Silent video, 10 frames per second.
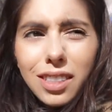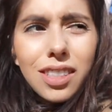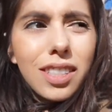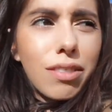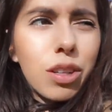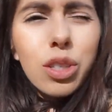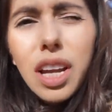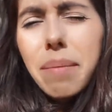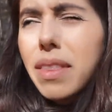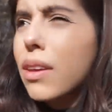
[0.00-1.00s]
This is the
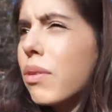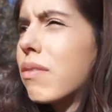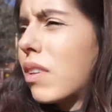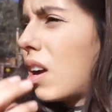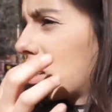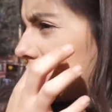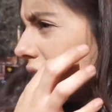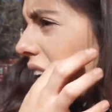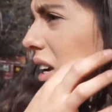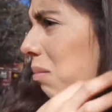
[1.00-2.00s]
first time I think we vlogged
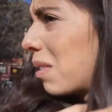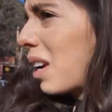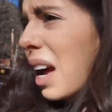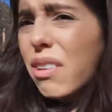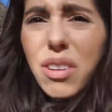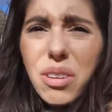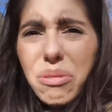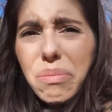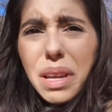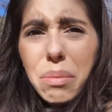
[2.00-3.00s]
today. I don't
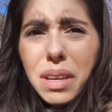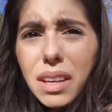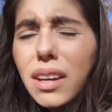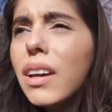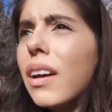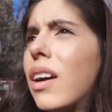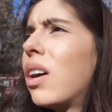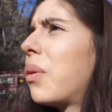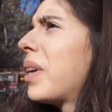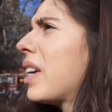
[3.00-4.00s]
know, maybe
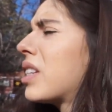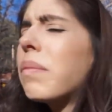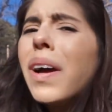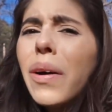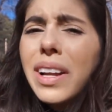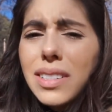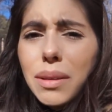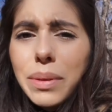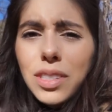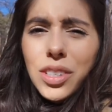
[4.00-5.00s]
we somehow ended
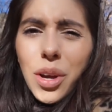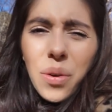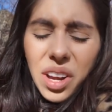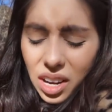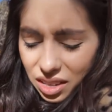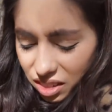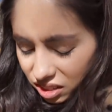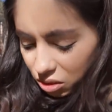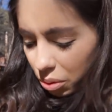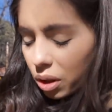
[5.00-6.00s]
up in Sedona.
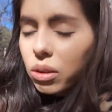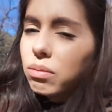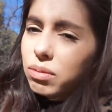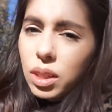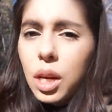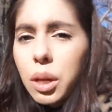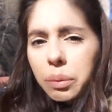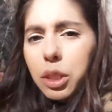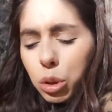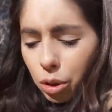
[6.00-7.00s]
Well,
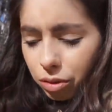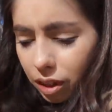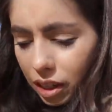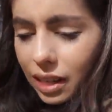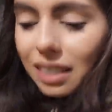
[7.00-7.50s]
we drove here.